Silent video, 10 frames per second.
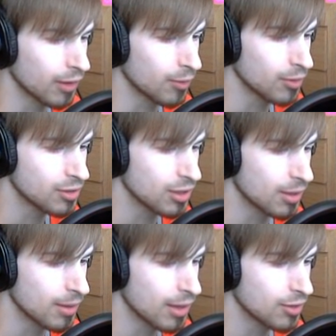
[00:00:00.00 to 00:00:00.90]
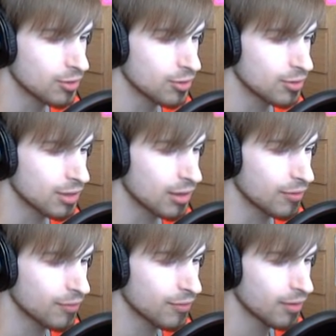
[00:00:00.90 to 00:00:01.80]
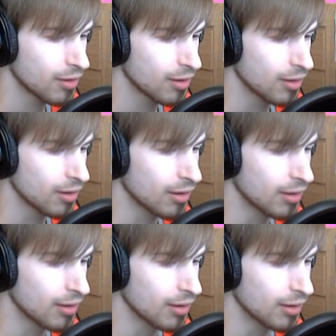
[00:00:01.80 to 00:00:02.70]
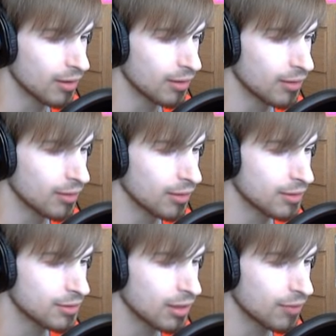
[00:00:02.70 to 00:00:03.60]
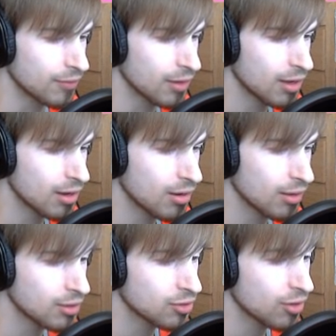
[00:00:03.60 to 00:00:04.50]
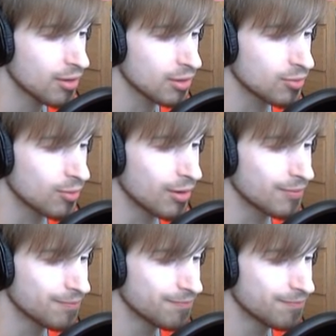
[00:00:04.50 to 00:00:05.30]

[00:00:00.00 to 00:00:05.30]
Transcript: Okay, once again, the edges are safe. And it's safe there. Let's try this one.